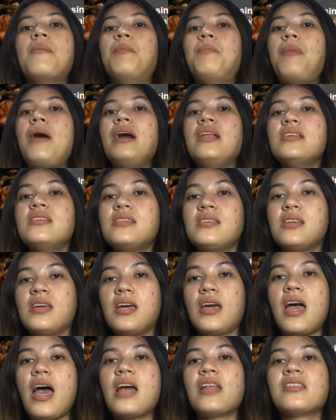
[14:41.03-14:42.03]
policy,
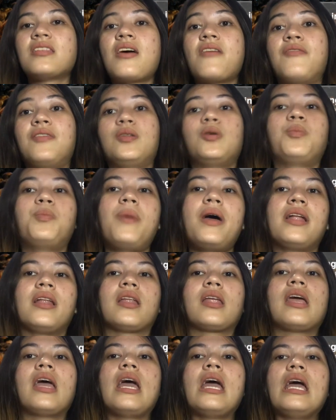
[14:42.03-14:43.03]
and development.
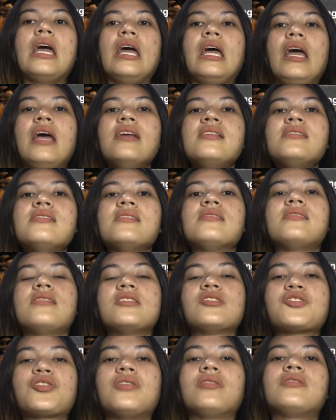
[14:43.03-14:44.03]
It's
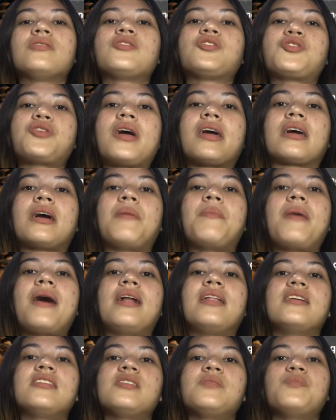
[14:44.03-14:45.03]
essential to strike a
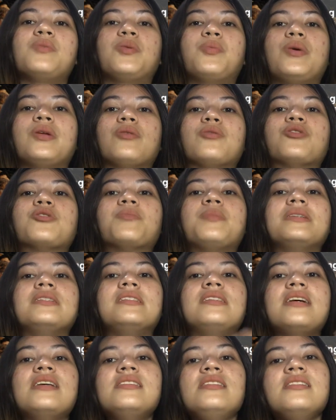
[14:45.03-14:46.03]
balance between urban
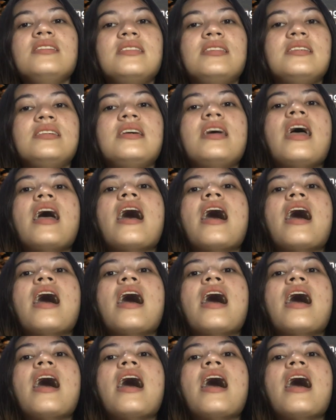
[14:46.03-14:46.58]
density